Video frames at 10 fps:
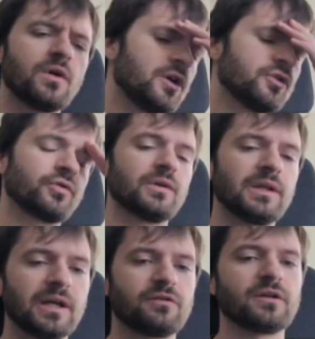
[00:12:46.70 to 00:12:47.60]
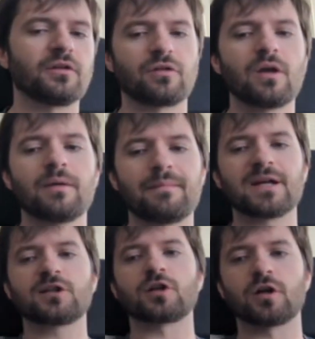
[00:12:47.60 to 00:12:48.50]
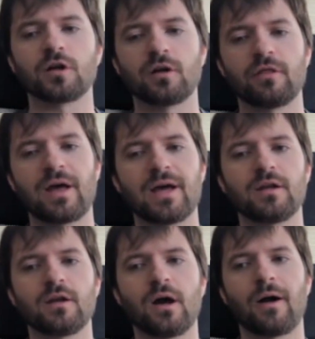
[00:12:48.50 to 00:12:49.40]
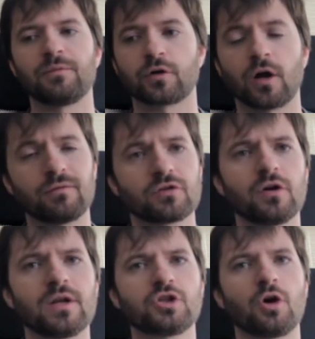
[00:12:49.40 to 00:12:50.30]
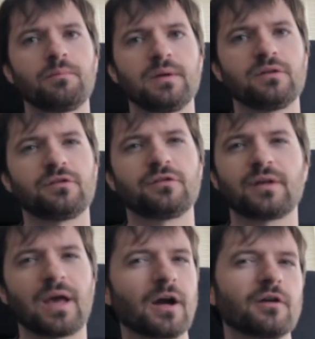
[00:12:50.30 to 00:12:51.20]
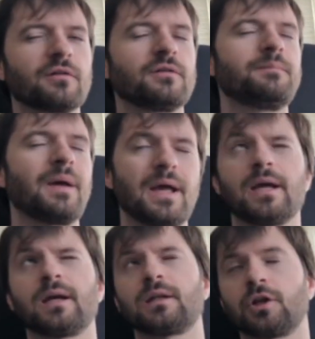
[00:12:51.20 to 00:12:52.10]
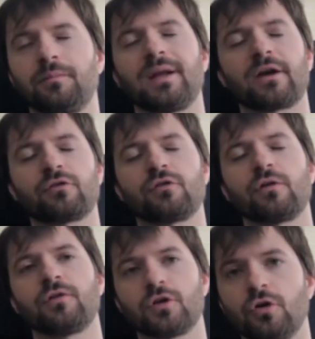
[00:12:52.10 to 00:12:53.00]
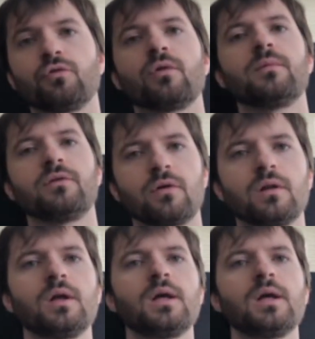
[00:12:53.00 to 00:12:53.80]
Truly, it's just make sure that your curve is good, and don't be scared paying a little bit extra for good removal.